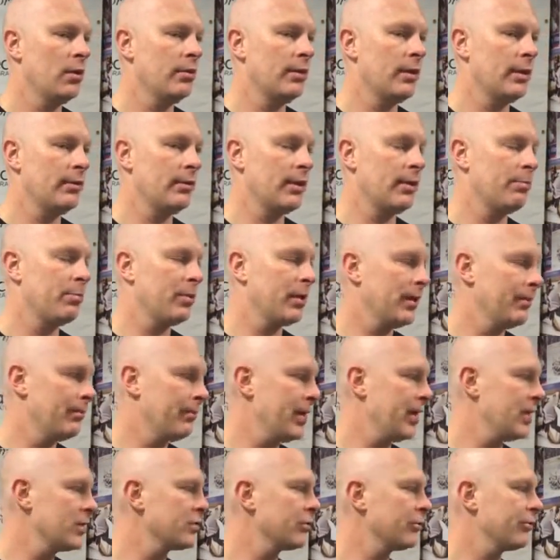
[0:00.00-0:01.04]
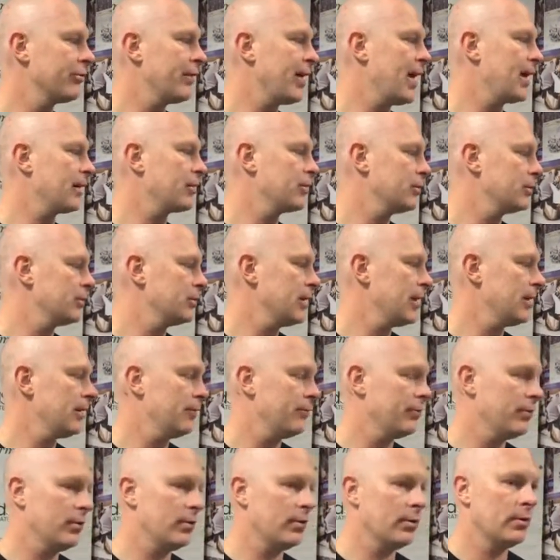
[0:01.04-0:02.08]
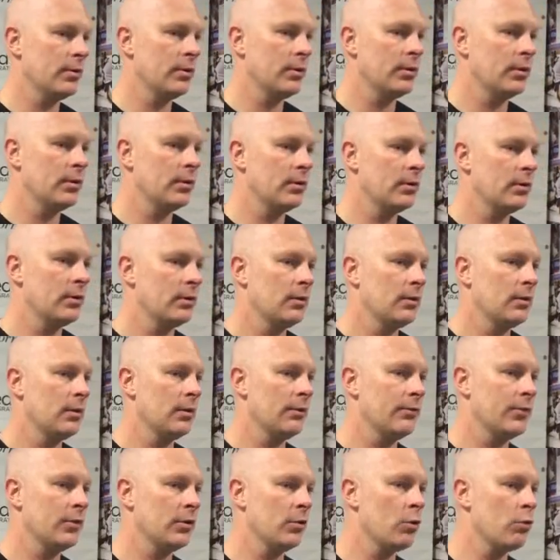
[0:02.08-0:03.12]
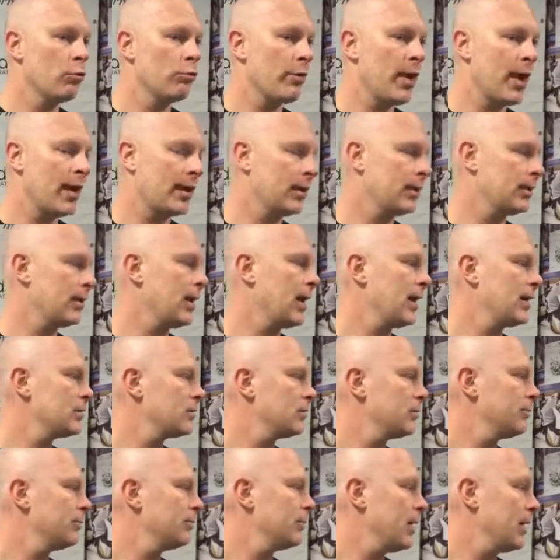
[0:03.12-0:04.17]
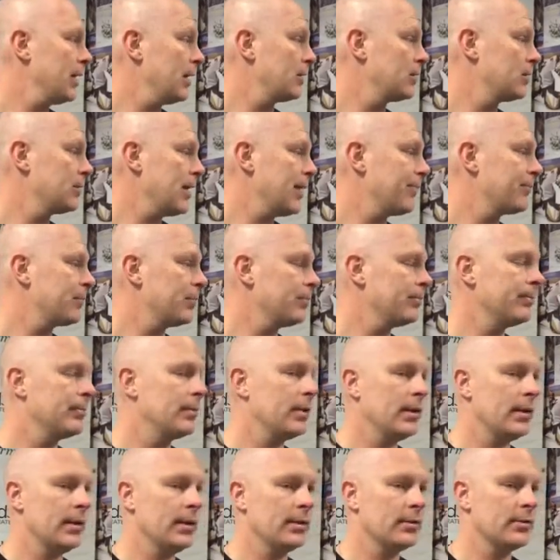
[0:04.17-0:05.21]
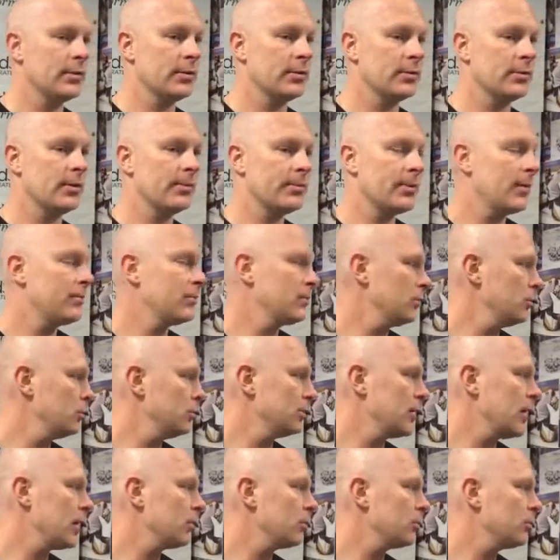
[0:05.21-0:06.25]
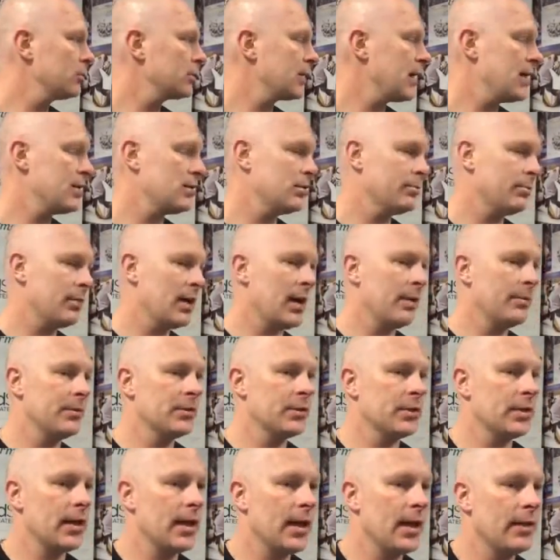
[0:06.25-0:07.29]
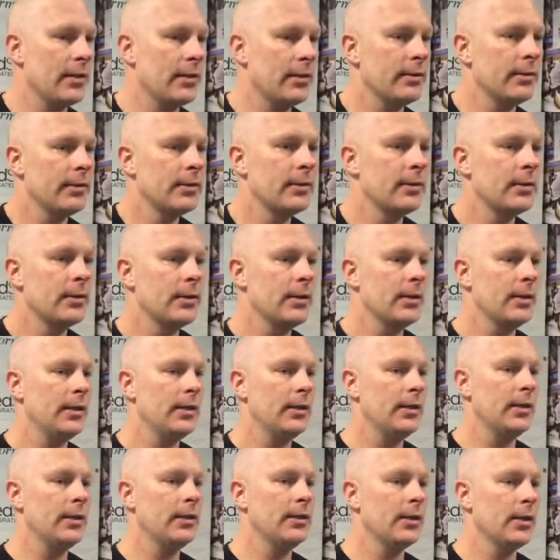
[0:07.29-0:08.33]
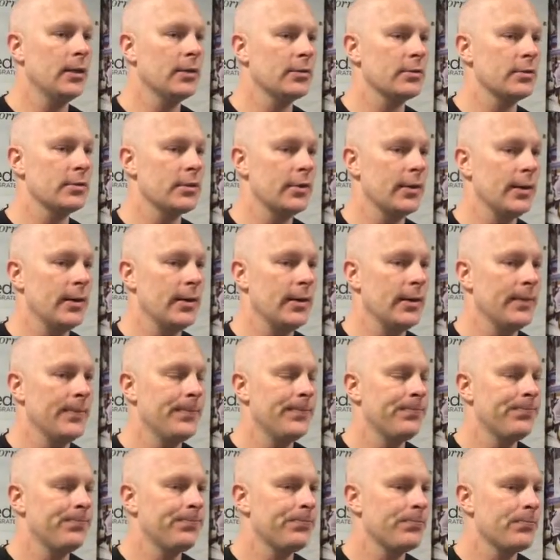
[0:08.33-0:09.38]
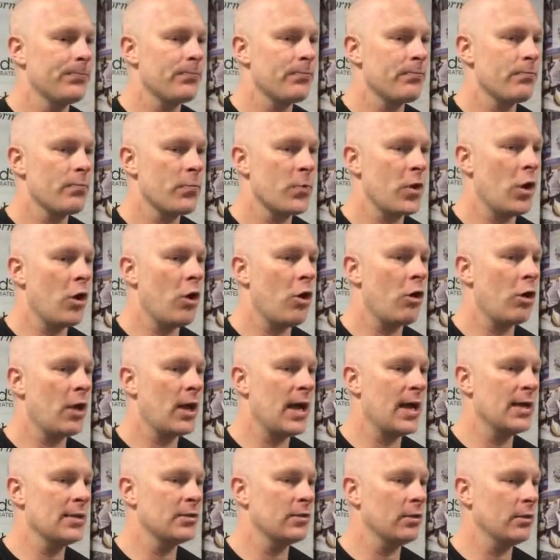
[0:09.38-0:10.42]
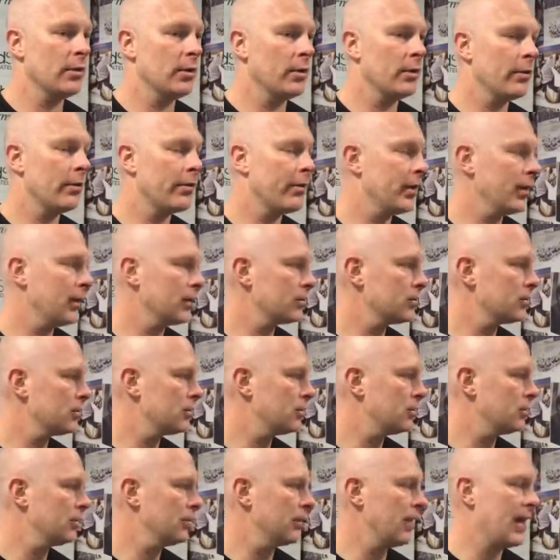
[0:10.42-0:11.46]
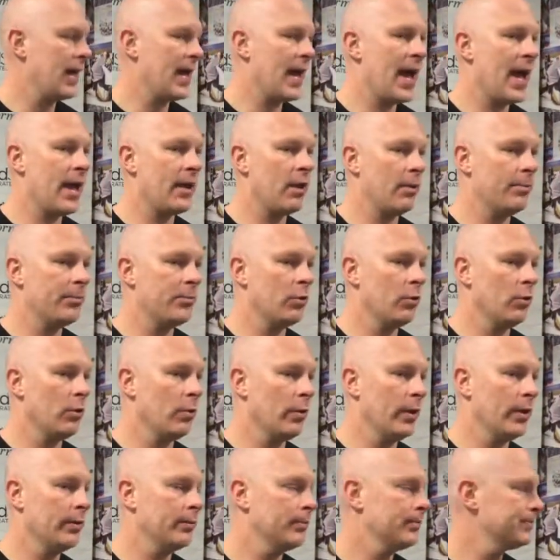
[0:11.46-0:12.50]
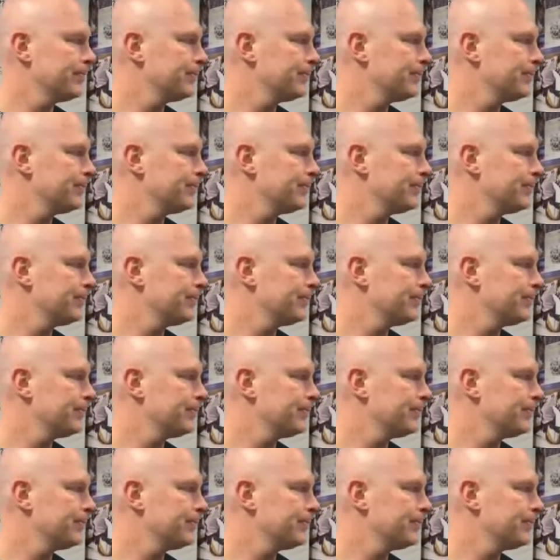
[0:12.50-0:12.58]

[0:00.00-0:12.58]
They play major factors that if you don't recognize them and accept them, sometimes you lose out on those guys. And Bobby's a guy that he does all kinds of little things that add up to a win.